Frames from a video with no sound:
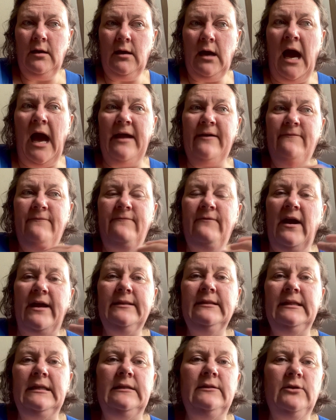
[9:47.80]
I
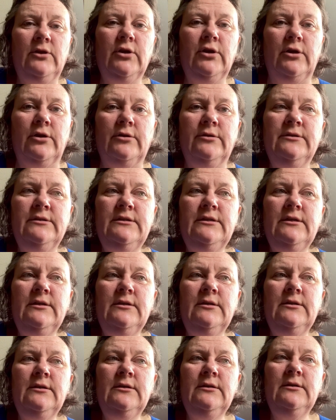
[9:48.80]
finally learned
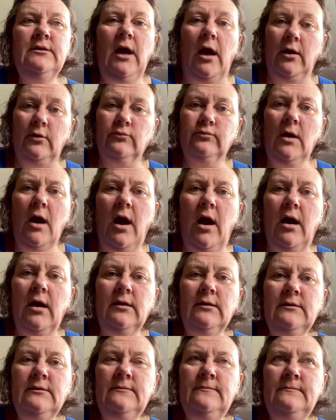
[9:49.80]
are
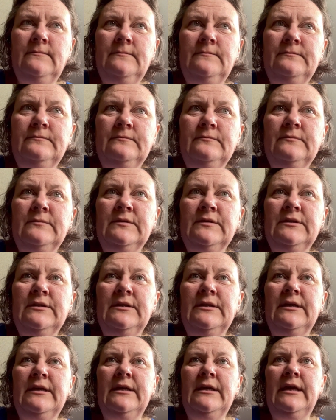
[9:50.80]
wrong
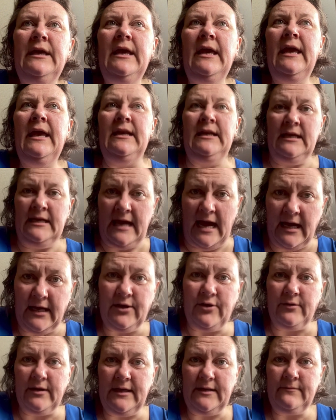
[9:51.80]
and
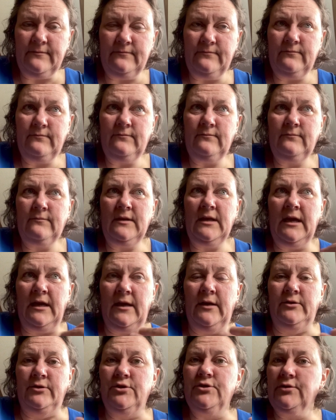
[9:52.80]
inaccurate and
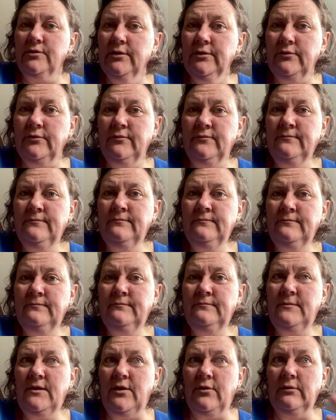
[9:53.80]
untrue.
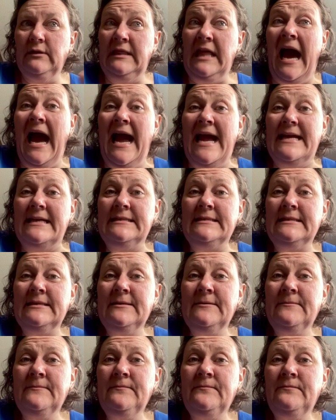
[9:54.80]
They're lies.
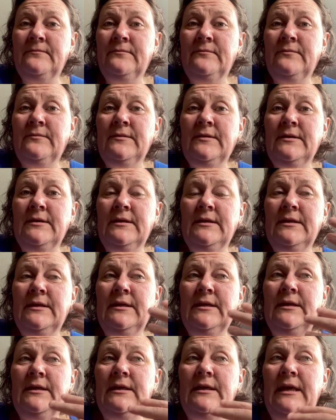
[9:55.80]

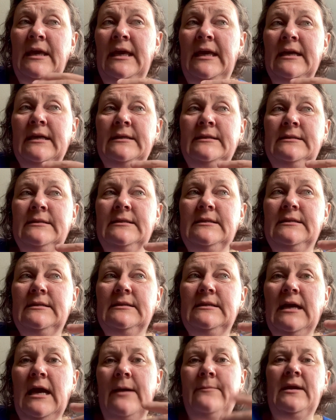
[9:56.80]
And
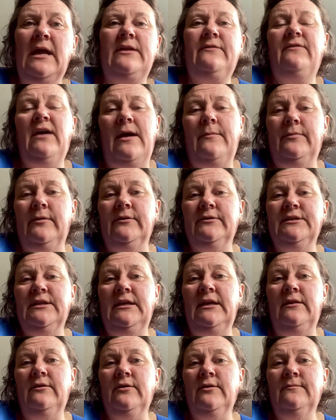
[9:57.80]
I'm not a fat
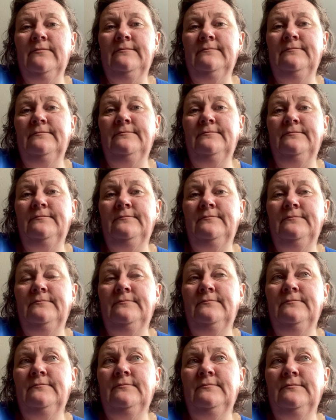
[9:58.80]
person either.
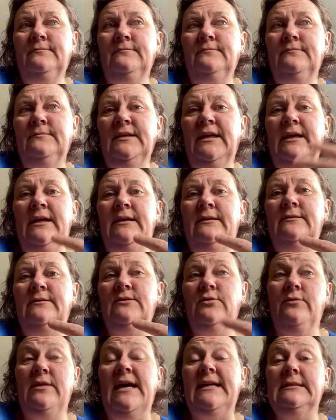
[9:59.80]
And
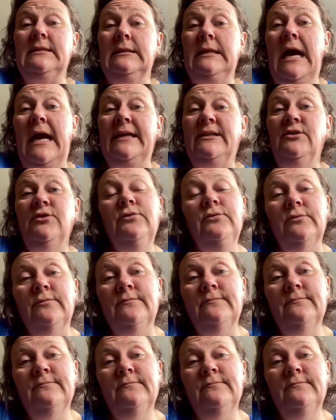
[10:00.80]
so that's a lie too.